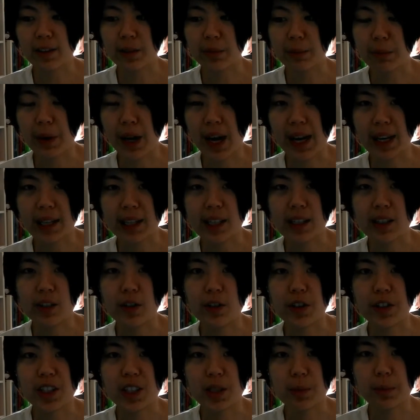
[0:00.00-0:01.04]
unpacking your
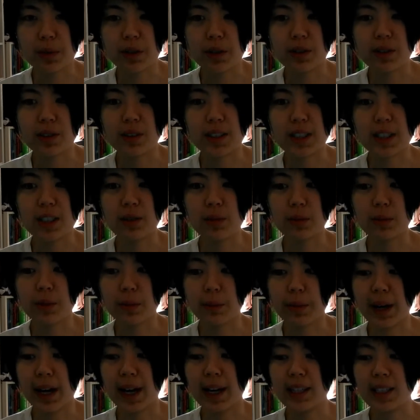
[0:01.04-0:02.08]
experiences from the
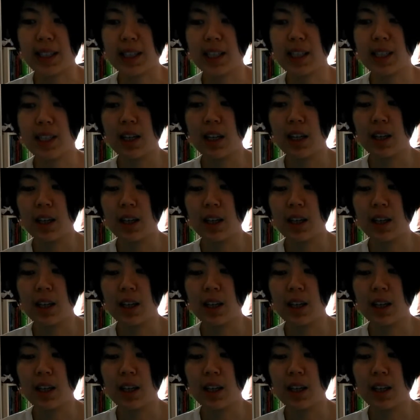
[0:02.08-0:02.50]
past,